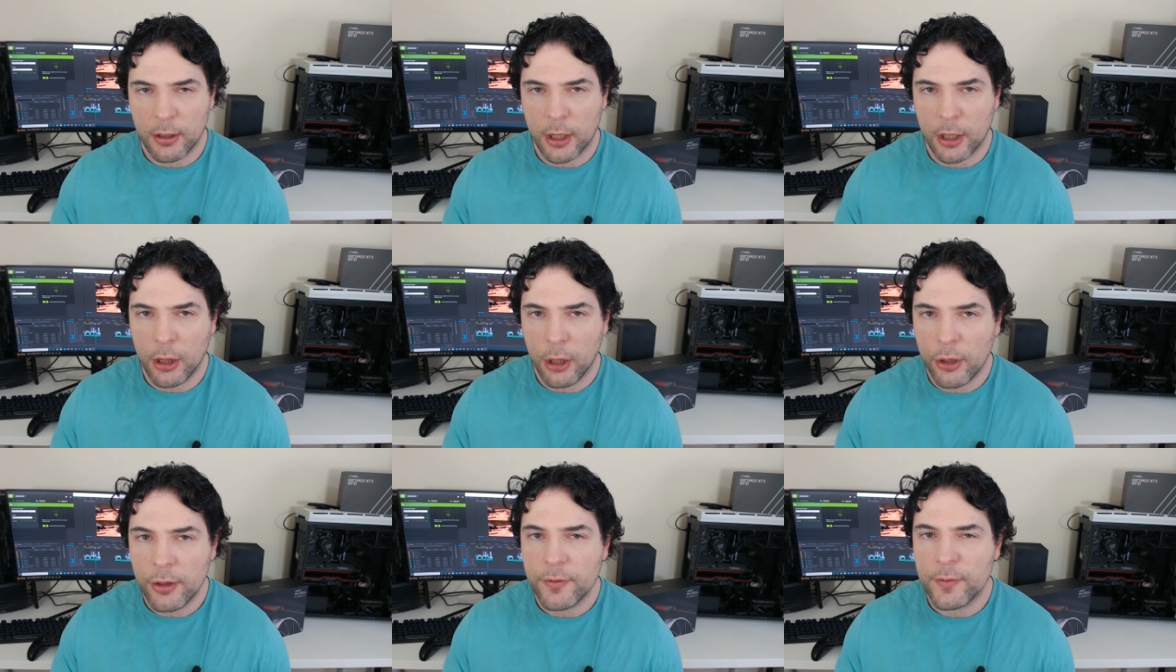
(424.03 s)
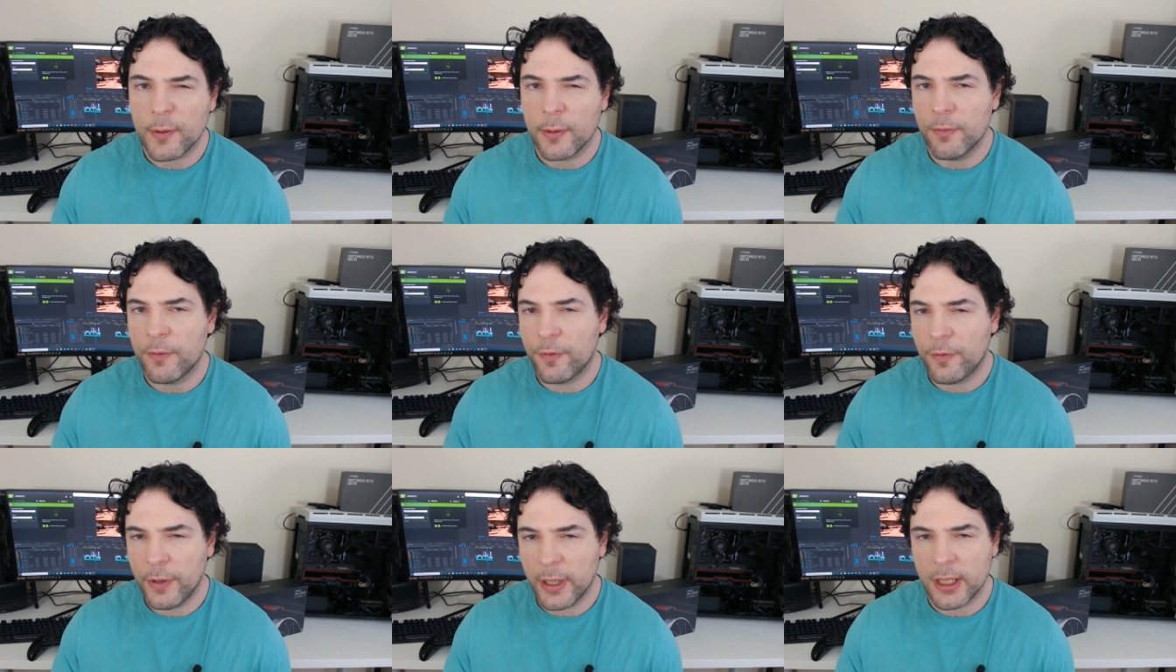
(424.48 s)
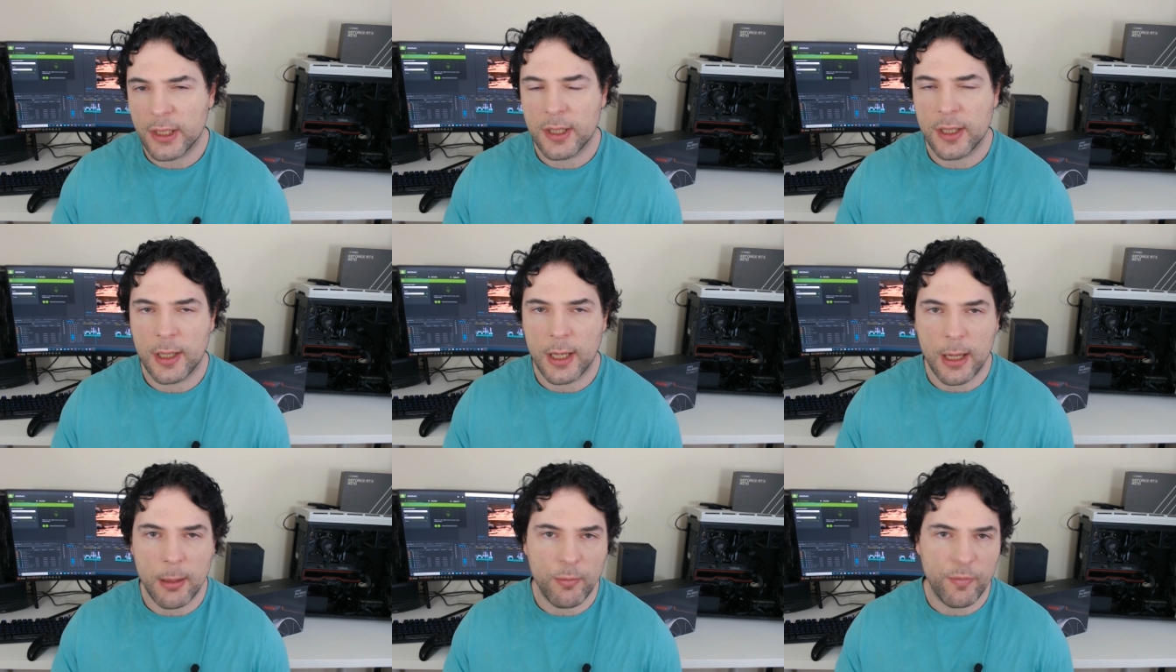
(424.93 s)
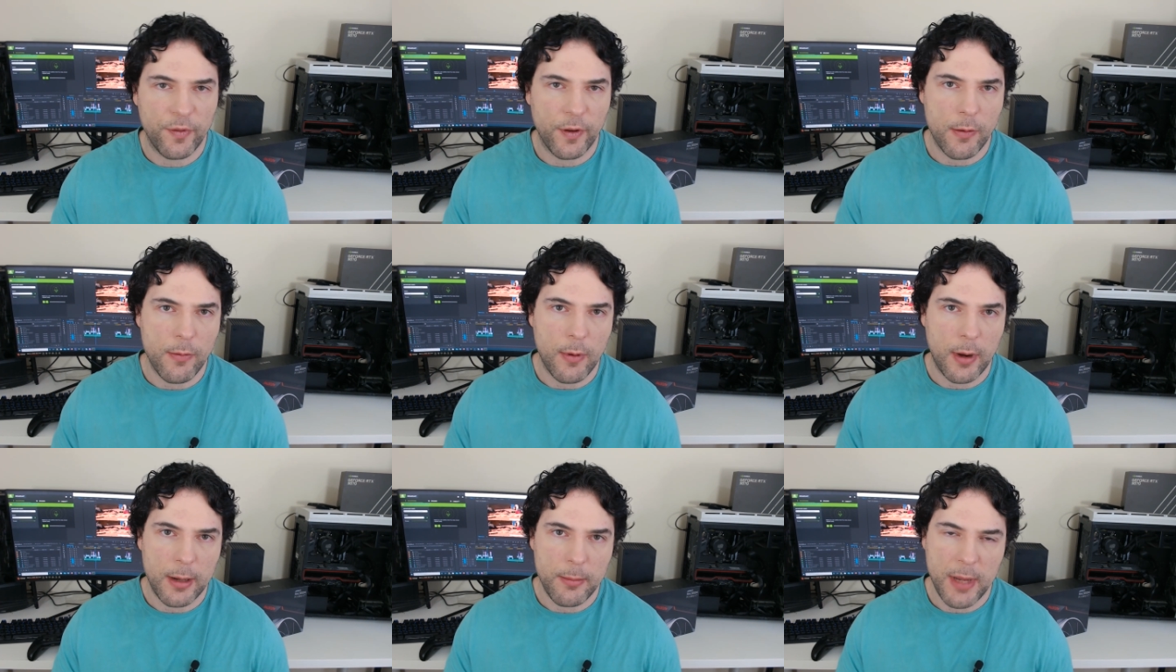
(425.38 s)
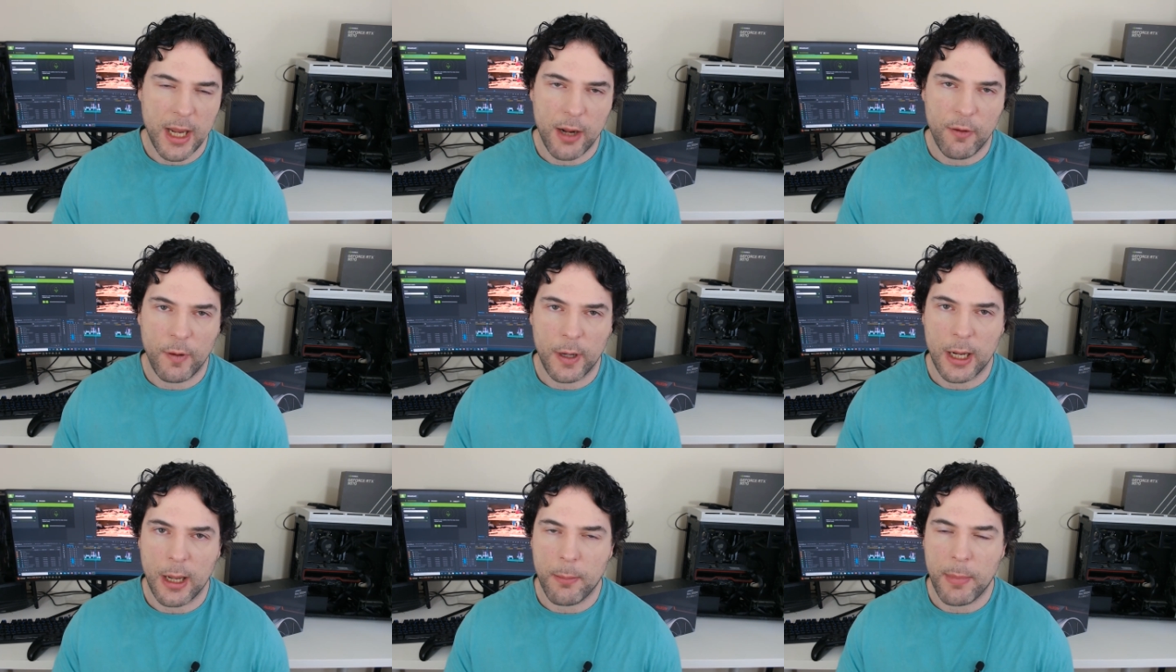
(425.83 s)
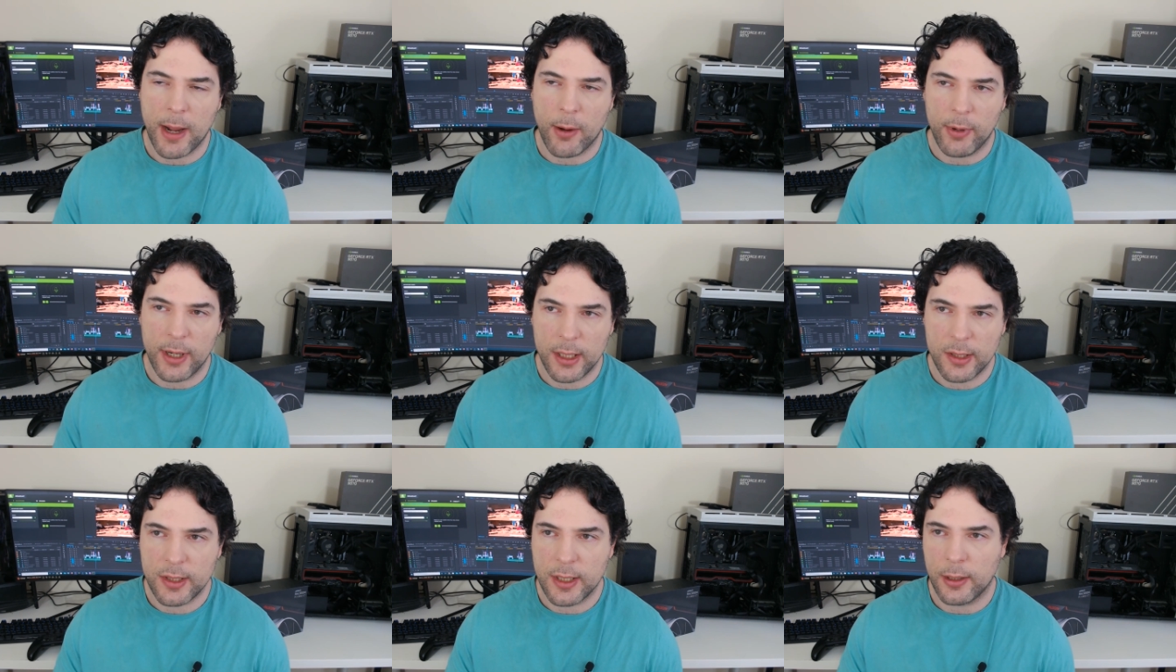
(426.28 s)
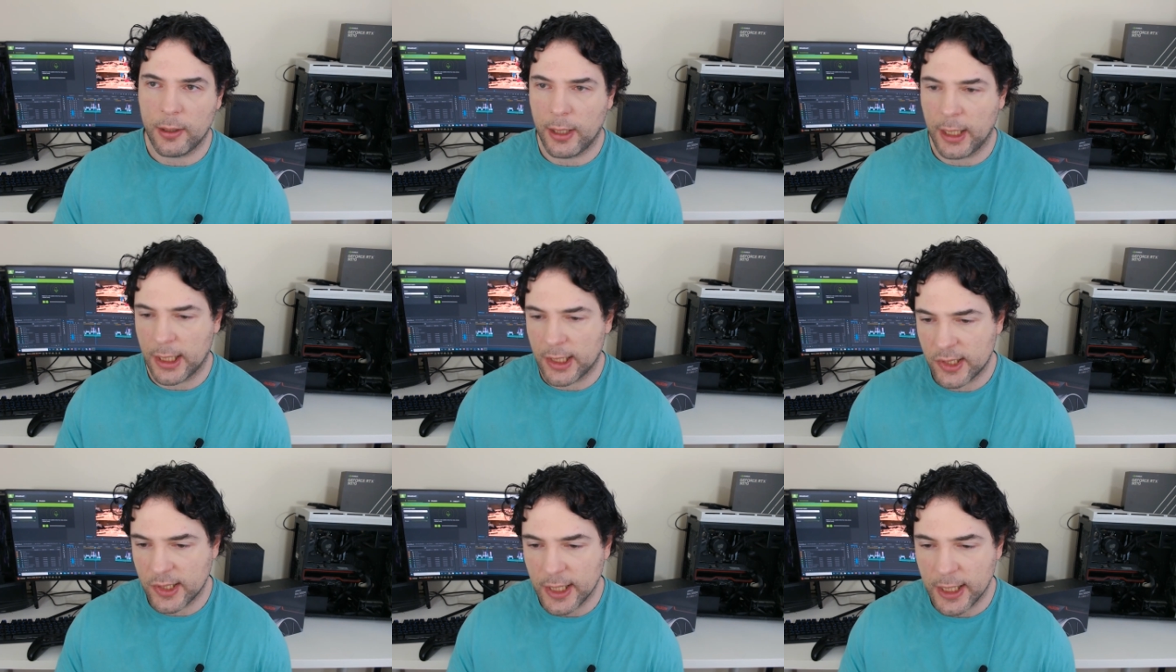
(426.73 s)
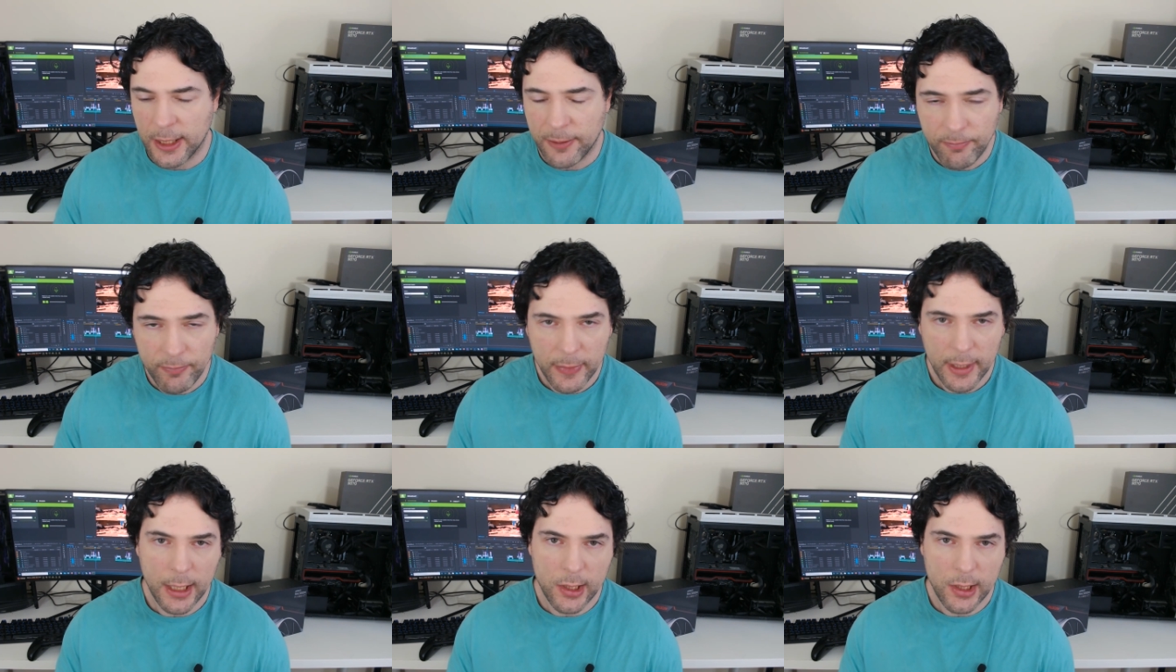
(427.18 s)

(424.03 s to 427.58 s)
a lot of conflicting info I'm hearing about Intel Xe.